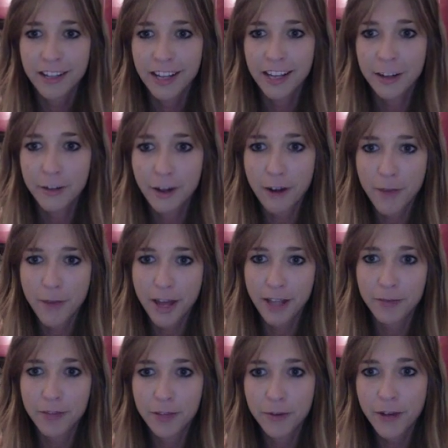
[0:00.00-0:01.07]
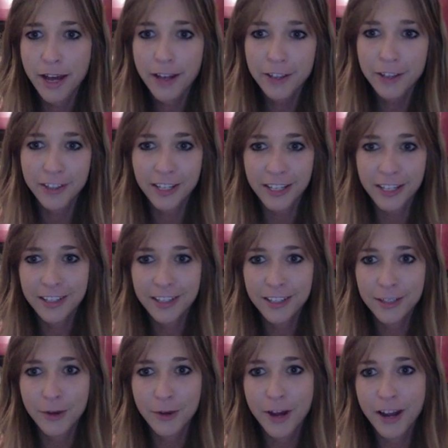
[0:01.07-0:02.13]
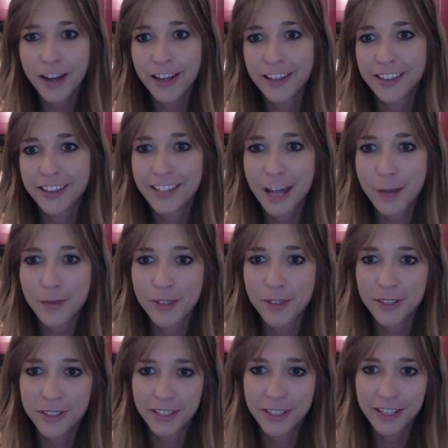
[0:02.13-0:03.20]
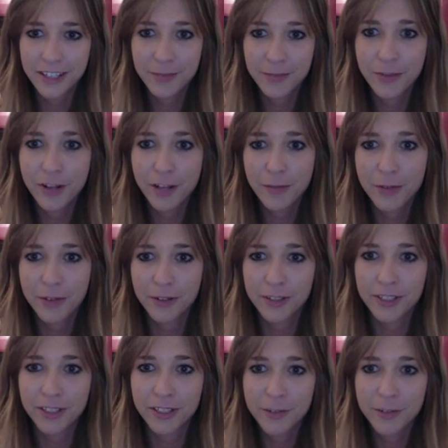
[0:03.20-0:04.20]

and then I'll write back and be like, well, actually, this is why this happens, and here's a blog post.